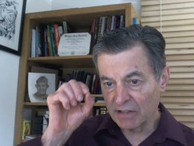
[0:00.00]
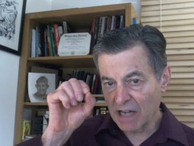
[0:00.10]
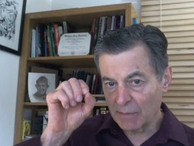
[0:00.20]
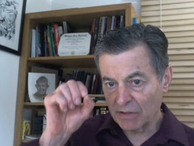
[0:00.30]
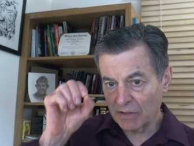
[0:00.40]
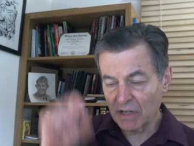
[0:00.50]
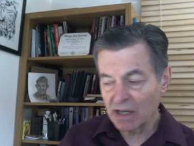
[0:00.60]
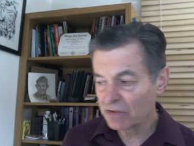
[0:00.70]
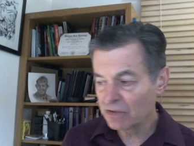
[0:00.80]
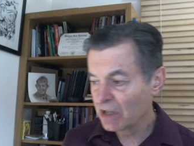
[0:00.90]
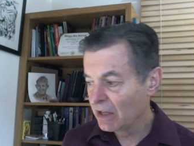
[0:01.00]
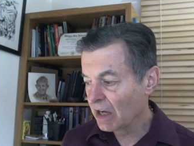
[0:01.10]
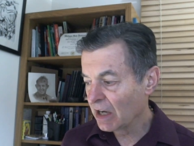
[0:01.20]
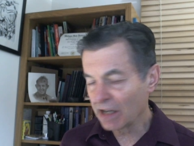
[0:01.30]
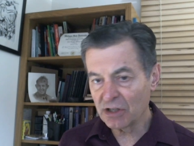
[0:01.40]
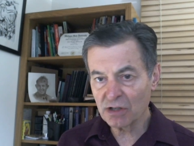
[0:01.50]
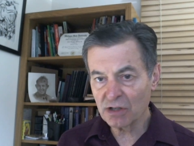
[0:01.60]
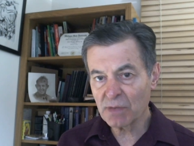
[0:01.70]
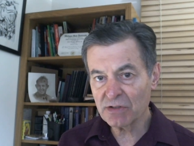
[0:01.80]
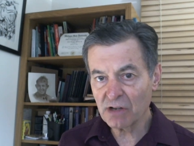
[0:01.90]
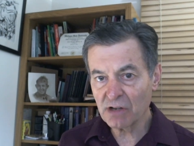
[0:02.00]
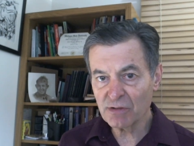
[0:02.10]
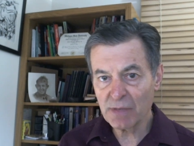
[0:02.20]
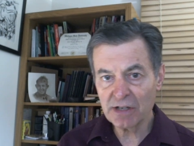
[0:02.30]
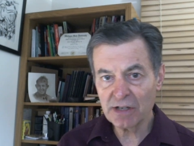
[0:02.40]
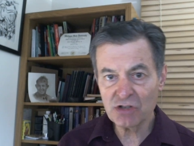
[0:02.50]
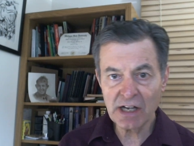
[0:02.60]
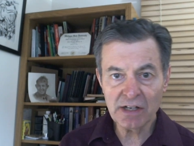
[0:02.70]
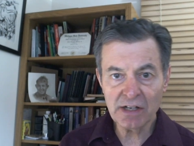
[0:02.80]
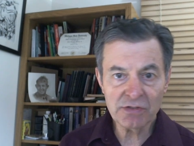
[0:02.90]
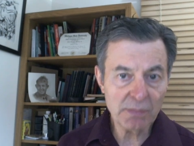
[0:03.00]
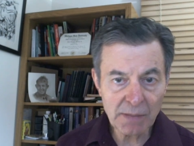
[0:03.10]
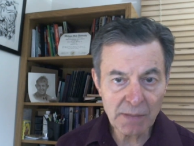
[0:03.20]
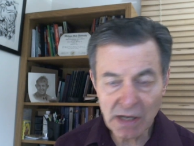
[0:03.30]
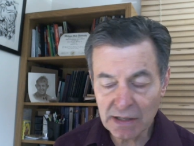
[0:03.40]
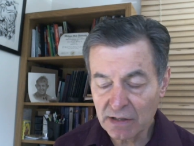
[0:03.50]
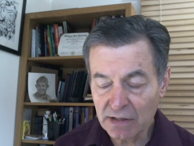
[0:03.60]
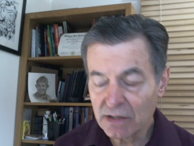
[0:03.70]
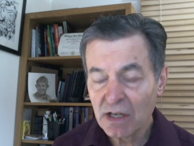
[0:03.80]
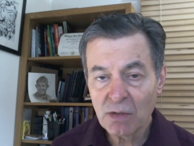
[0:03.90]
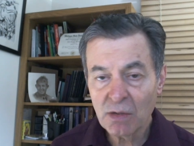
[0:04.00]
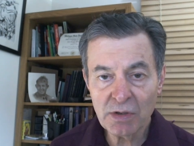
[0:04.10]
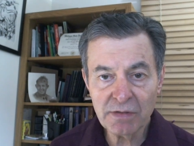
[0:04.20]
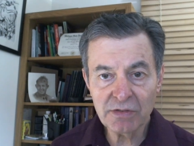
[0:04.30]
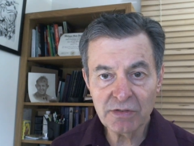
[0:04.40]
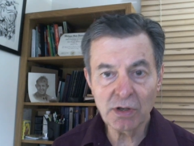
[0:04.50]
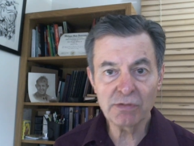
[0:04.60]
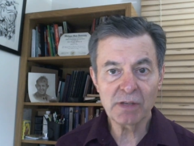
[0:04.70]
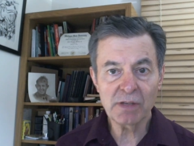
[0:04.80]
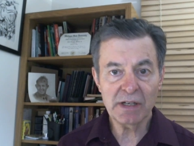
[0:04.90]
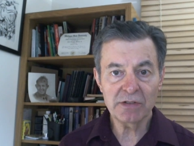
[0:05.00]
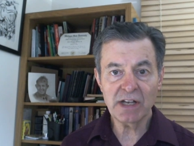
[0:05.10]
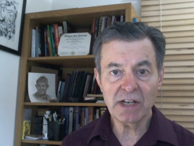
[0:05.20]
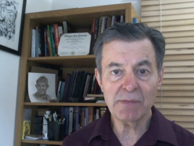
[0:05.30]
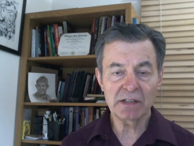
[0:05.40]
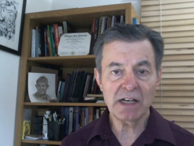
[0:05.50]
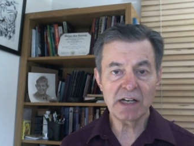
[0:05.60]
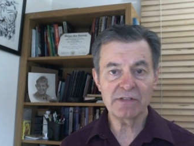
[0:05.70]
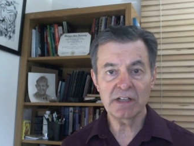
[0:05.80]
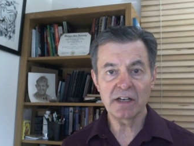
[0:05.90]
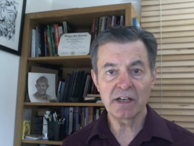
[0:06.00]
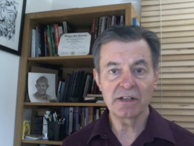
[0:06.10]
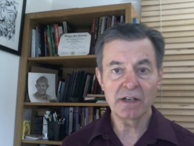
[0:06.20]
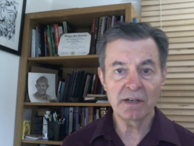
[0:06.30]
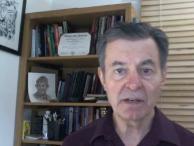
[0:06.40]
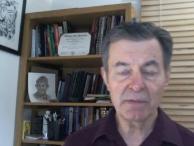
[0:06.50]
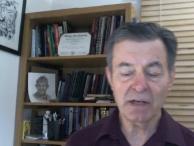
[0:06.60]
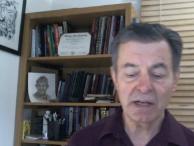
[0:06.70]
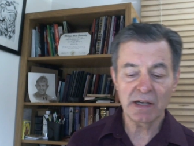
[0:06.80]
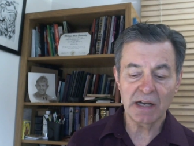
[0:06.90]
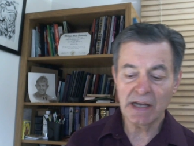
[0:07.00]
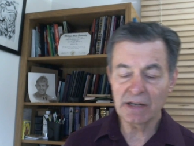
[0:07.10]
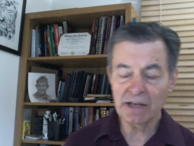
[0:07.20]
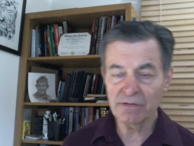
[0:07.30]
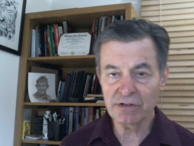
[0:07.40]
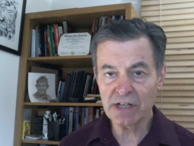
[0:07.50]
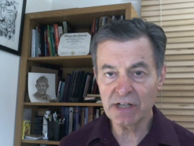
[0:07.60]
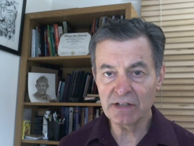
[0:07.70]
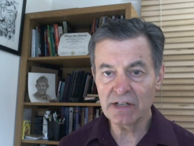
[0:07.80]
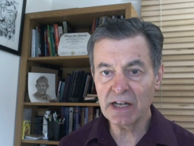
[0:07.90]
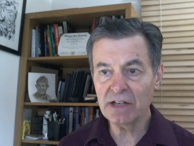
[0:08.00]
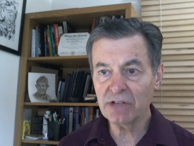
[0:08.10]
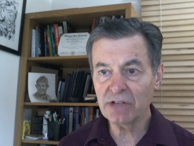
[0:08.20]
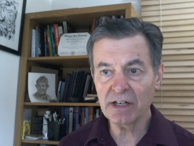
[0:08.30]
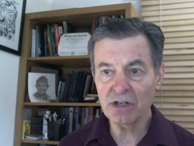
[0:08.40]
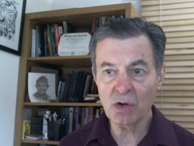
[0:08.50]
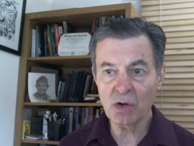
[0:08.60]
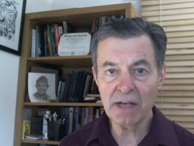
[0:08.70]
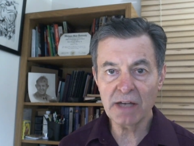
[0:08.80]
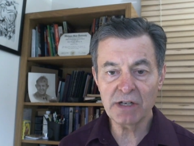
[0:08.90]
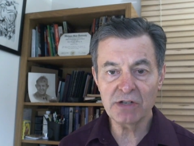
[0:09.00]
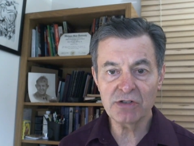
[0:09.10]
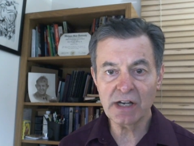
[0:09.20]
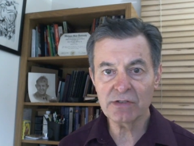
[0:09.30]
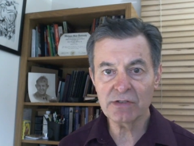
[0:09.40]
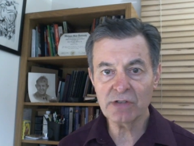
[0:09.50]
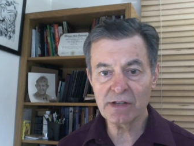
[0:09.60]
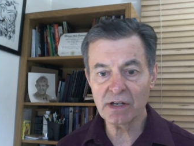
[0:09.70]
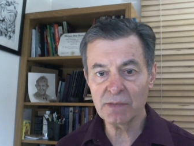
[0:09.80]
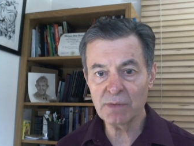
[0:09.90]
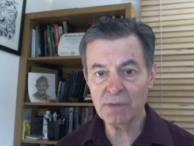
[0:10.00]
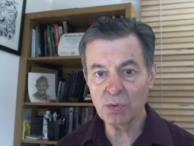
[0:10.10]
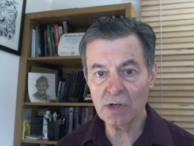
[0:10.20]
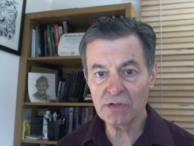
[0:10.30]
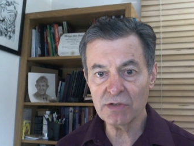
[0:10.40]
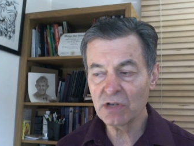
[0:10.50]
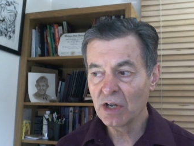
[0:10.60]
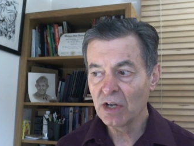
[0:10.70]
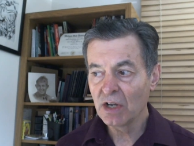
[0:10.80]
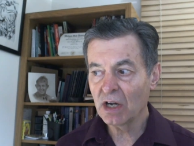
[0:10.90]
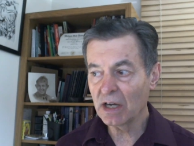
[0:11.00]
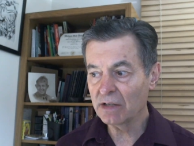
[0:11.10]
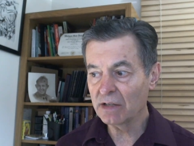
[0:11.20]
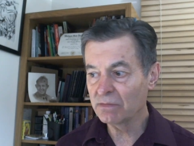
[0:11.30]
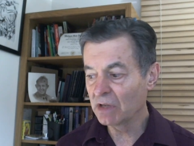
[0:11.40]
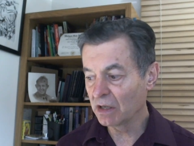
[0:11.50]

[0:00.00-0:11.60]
atomic size. I cured myself from meningitis, or my body did, with silver. I mean, it saved my life in the end. I had it for 10 days. I didn't know I had meningitis. I thought I'd been poisoned. I